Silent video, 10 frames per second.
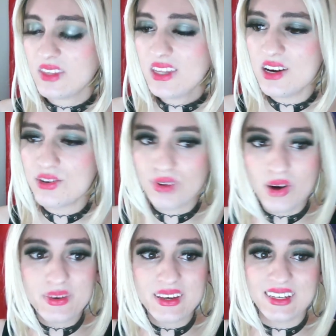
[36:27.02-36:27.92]

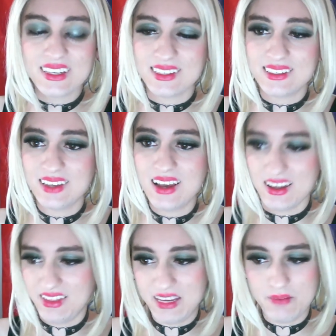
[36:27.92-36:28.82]
Tropius,
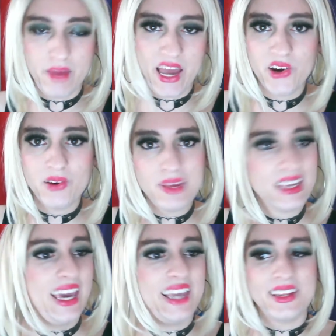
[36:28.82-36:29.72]
the better
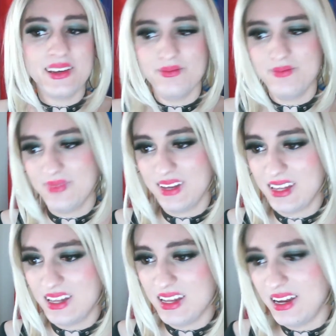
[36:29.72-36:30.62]
Meganium.
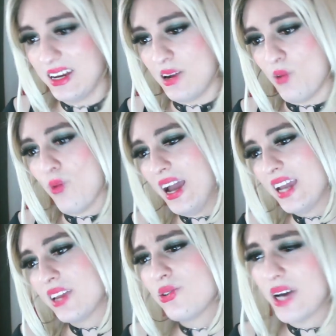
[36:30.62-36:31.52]
Now why
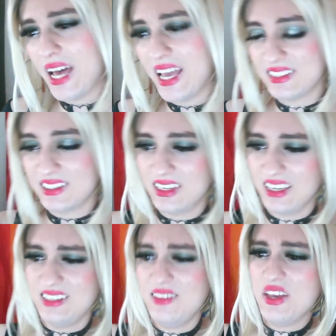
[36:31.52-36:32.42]
do you ask,
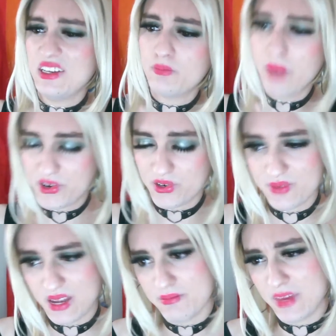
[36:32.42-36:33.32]
is this better
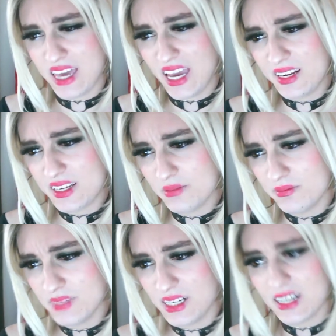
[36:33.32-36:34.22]
than Meganium?
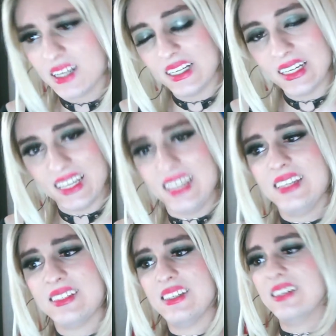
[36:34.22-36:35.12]

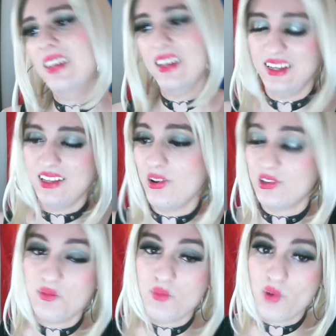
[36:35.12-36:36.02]
Easy,
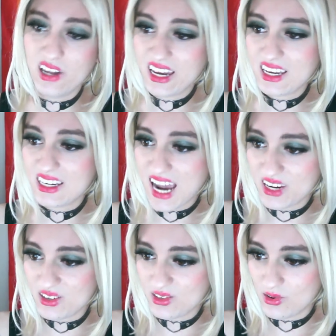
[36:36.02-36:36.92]
looks more like a
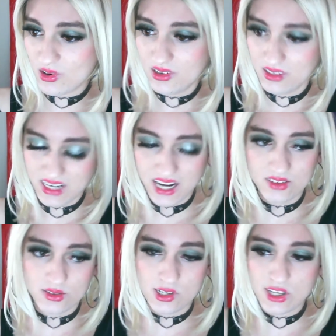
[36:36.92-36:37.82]
dinosaur.
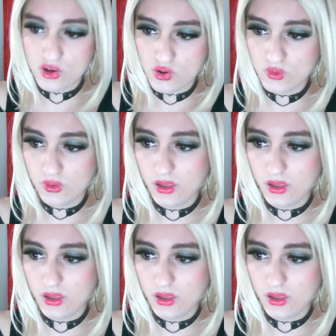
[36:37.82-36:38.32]
Dinosaurs are cool.